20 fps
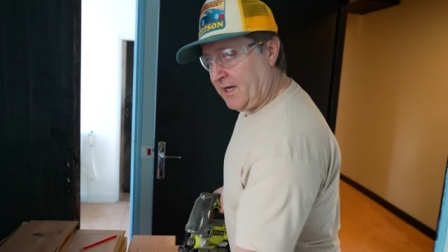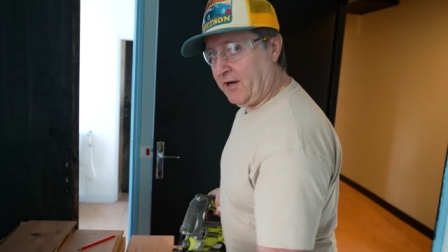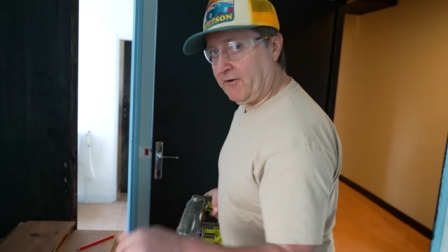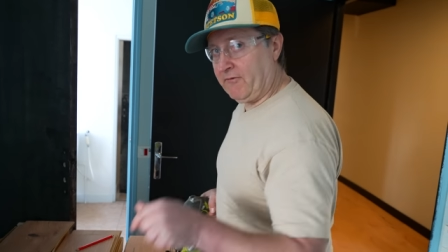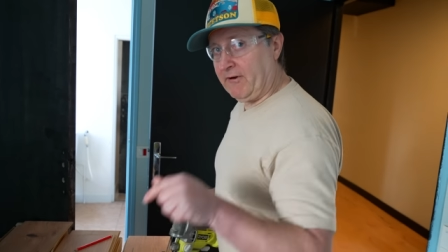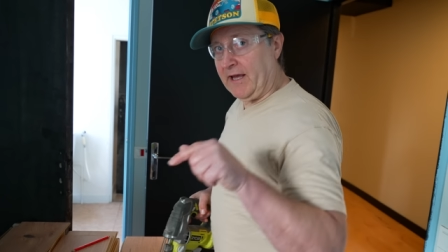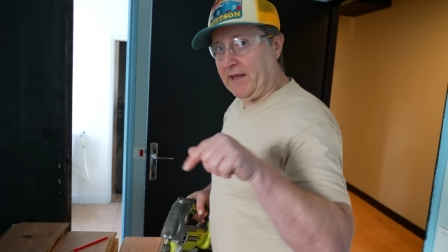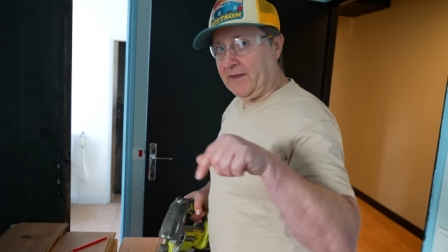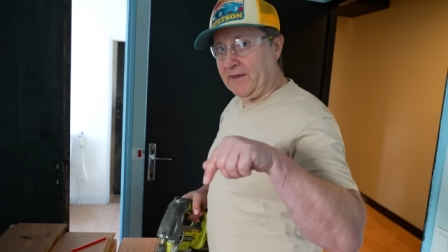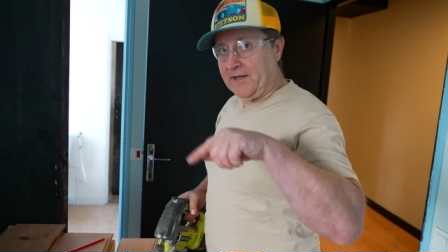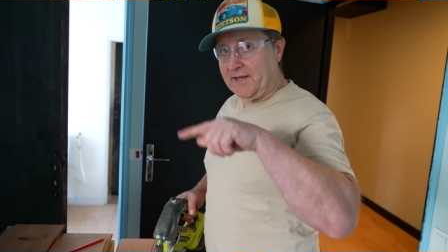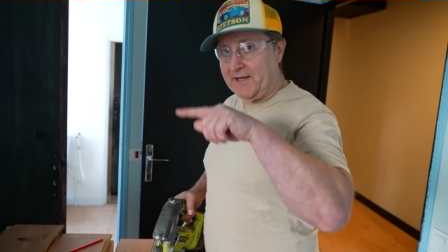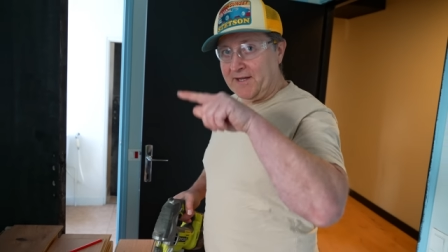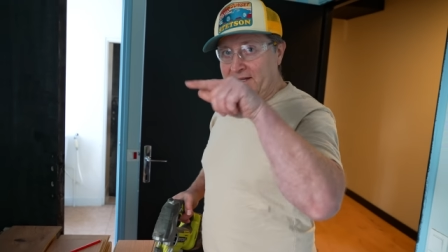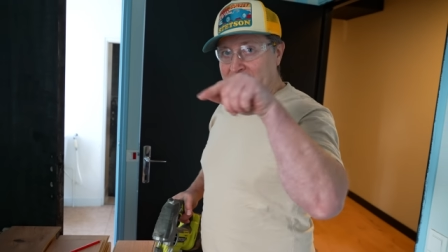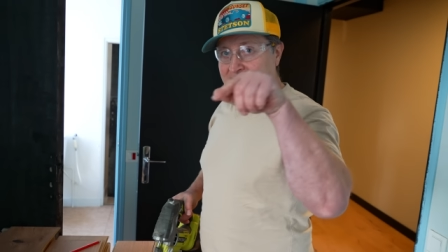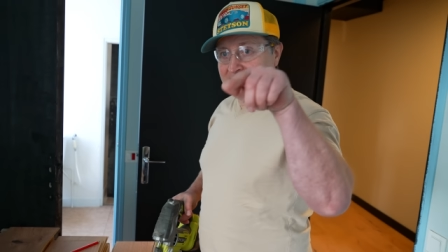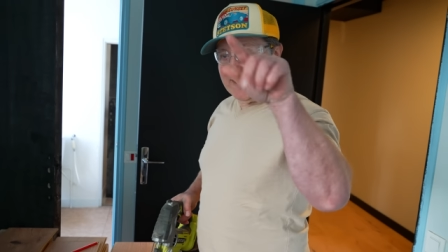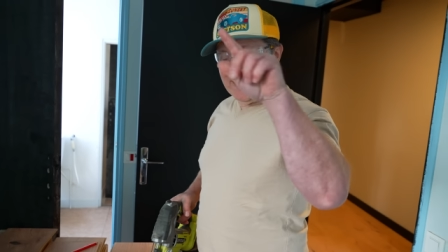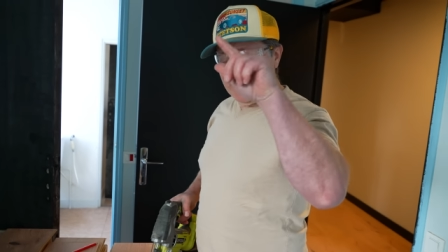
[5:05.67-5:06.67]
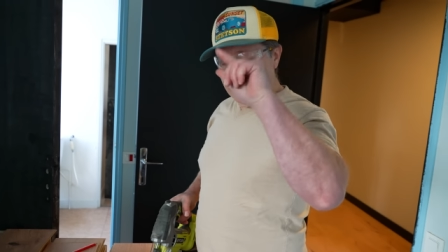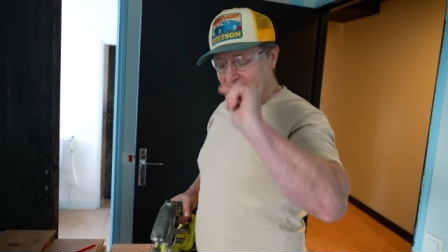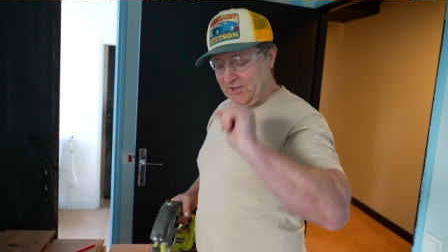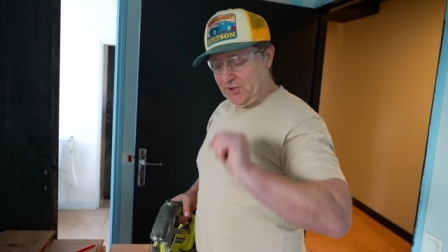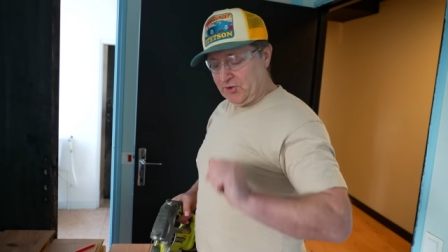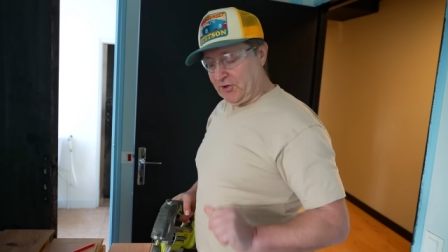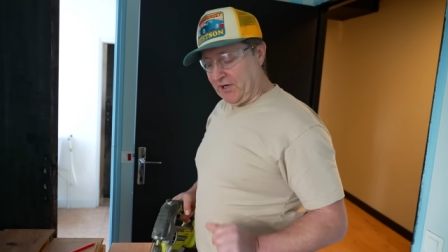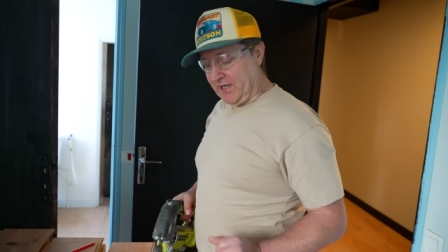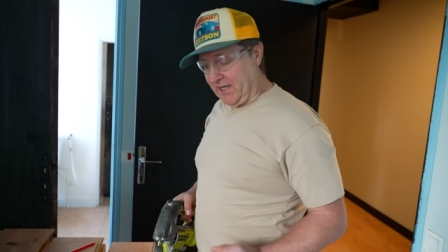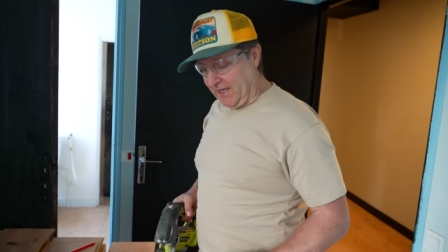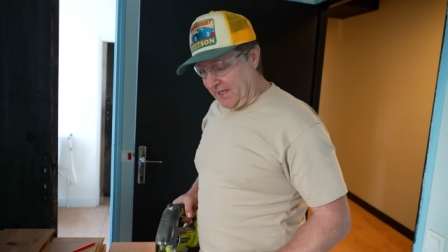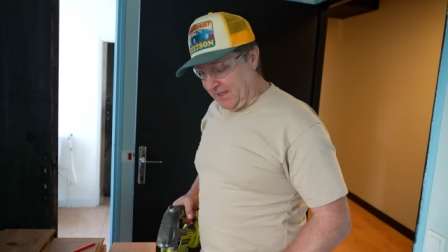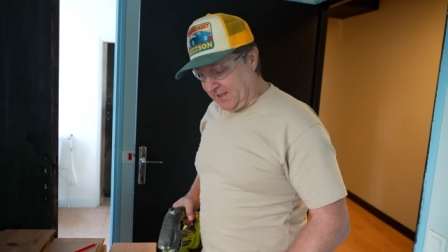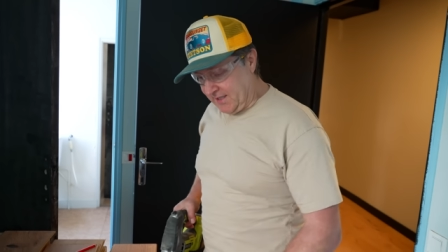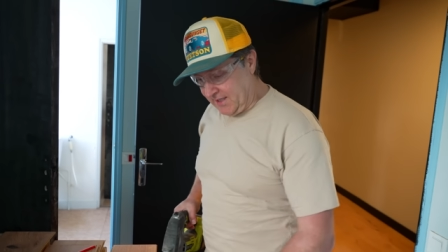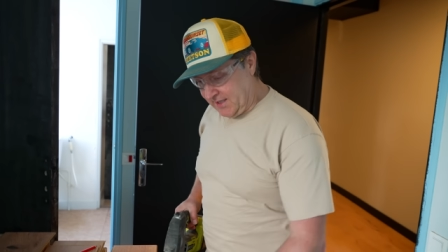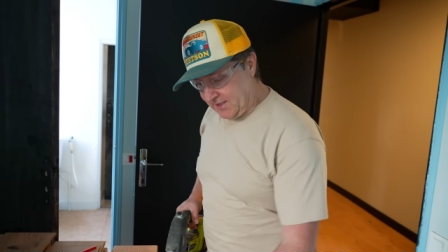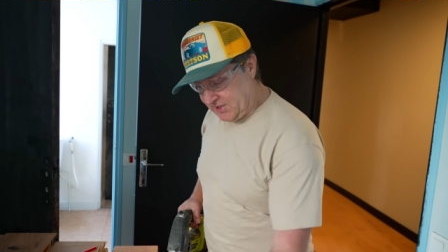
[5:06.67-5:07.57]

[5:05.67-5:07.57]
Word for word: around the tricky